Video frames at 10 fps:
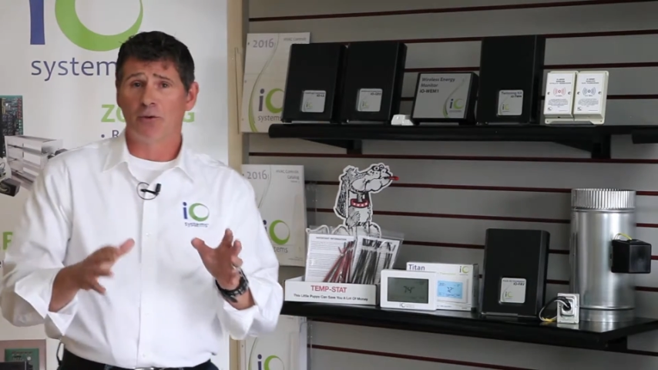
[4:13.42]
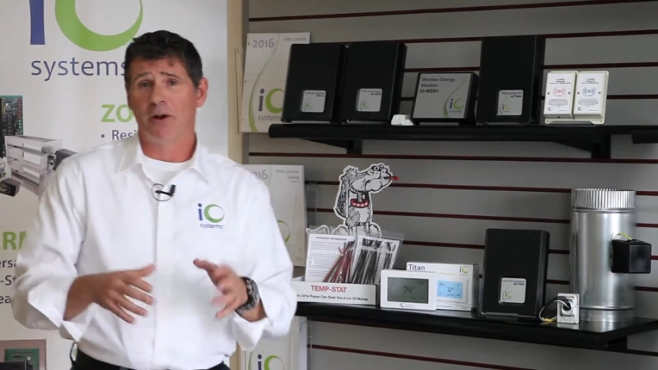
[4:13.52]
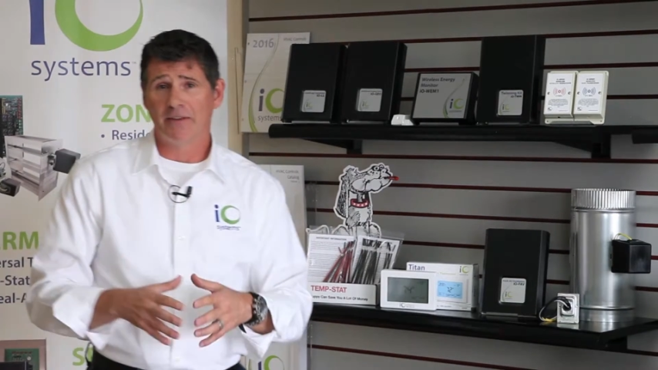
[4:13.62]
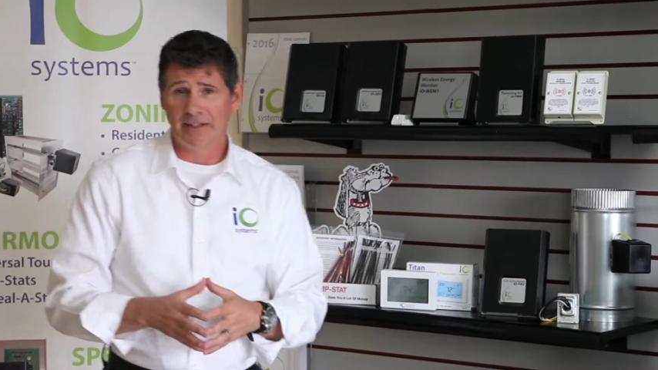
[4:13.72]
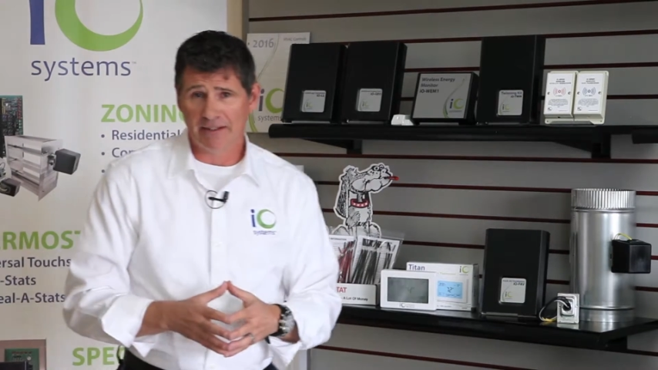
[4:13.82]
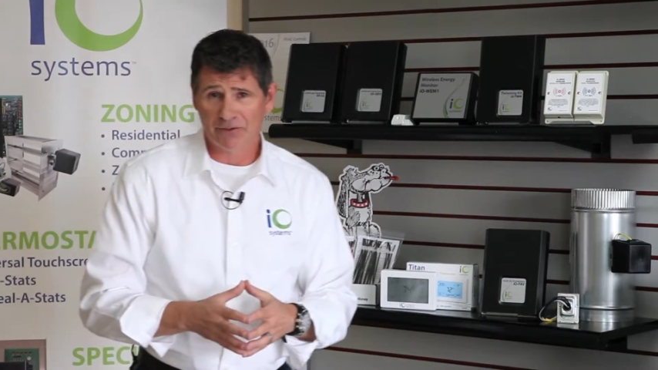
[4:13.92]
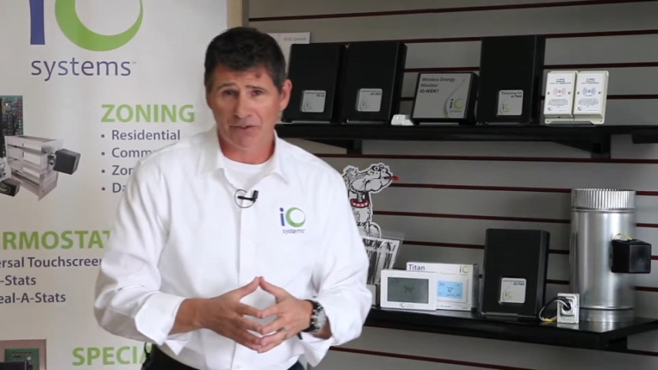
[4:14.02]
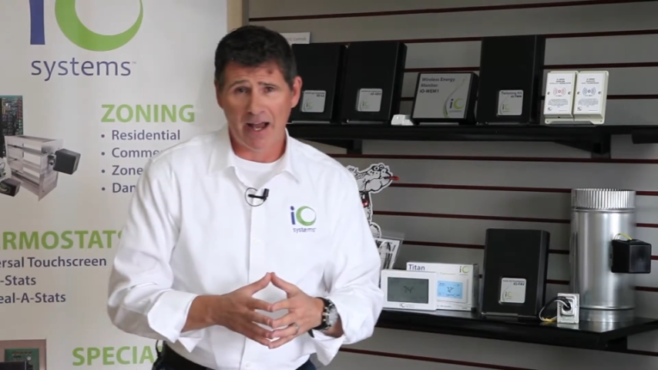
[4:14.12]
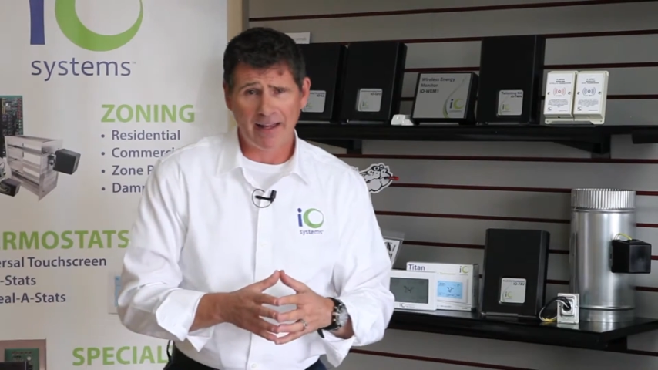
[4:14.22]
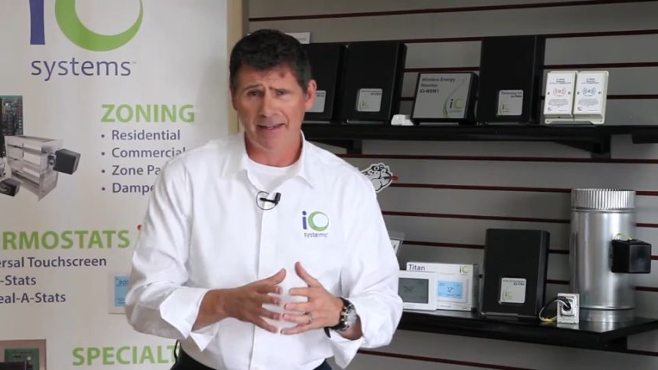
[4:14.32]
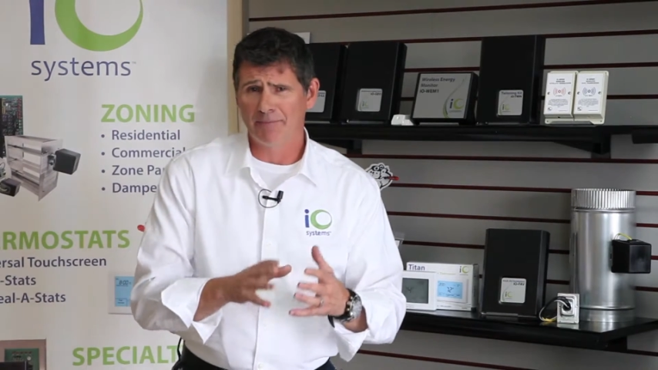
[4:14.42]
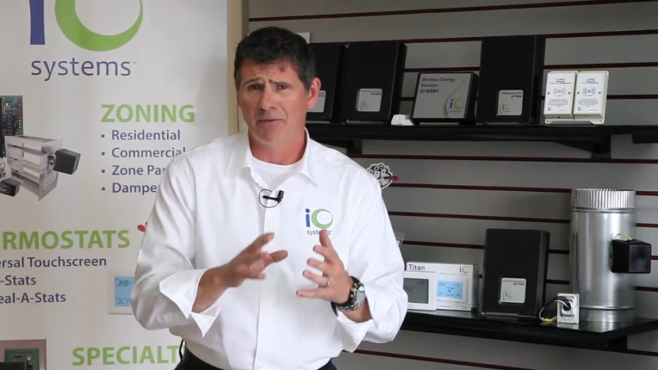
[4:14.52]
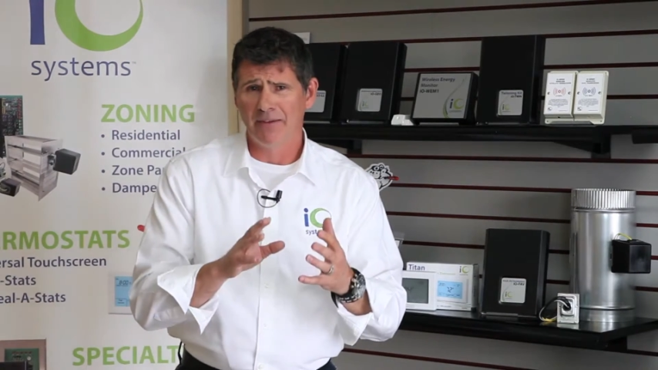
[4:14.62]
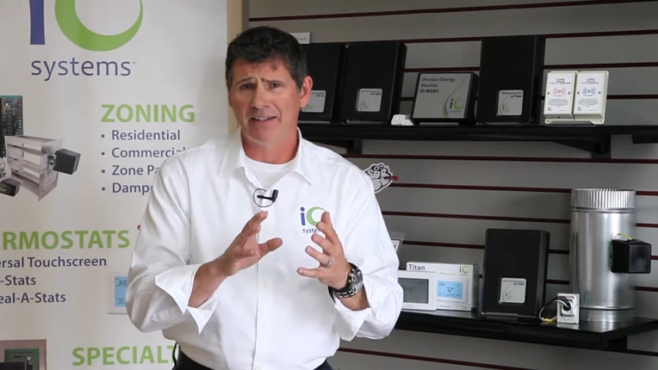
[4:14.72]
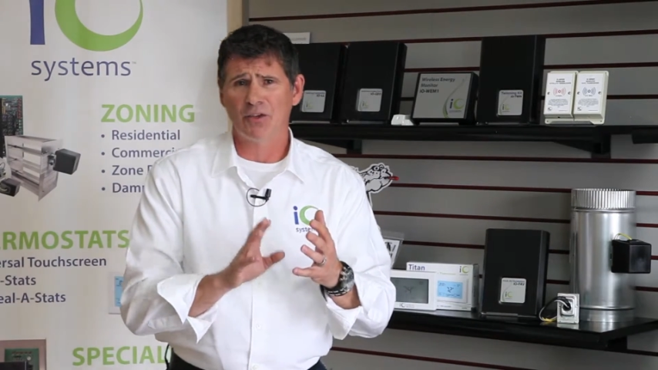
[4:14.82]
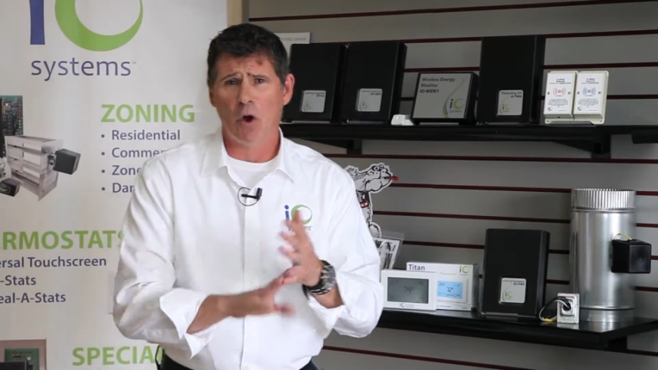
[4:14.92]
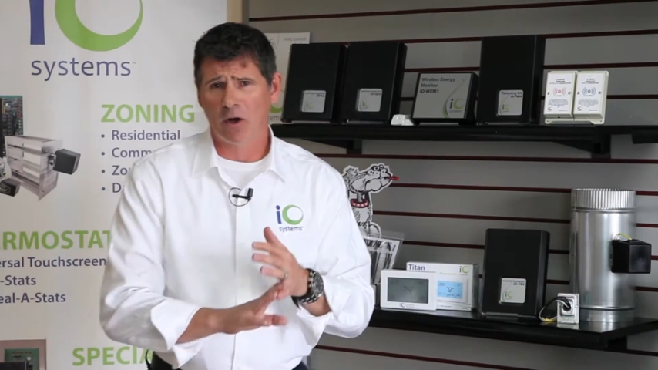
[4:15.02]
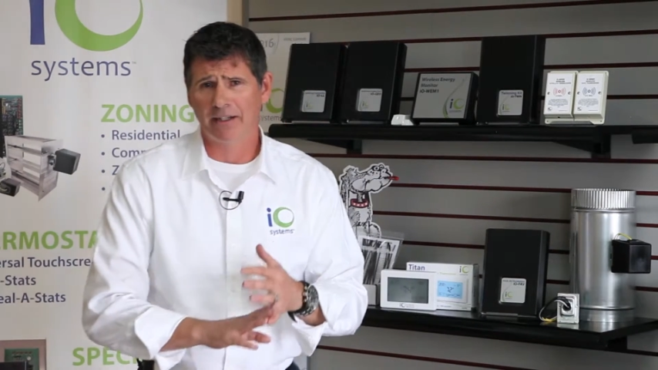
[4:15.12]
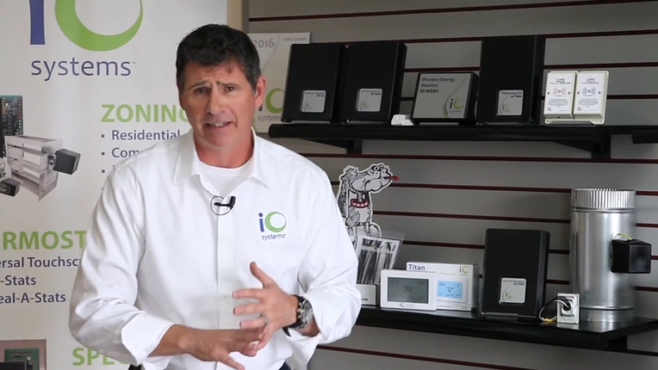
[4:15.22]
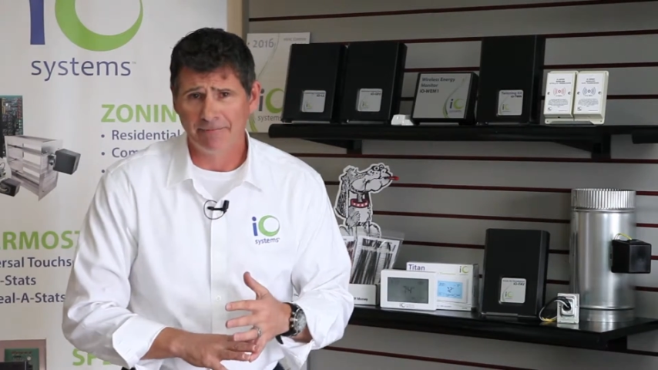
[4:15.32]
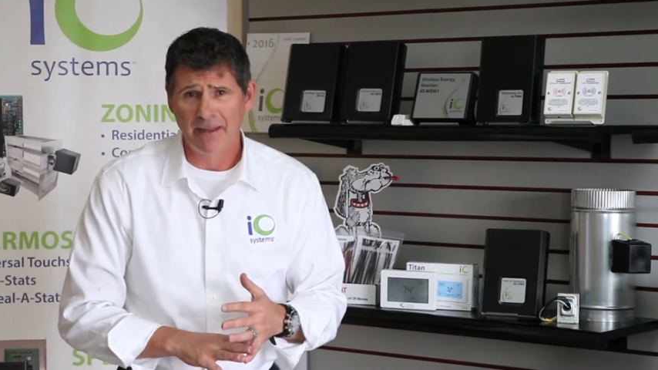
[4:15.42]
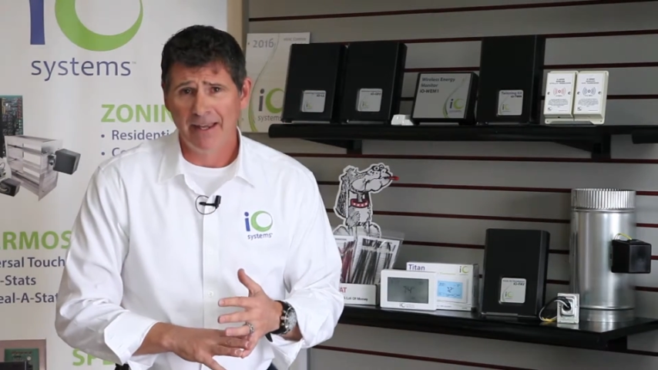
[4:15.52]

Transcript: on the inside that prevents arcing,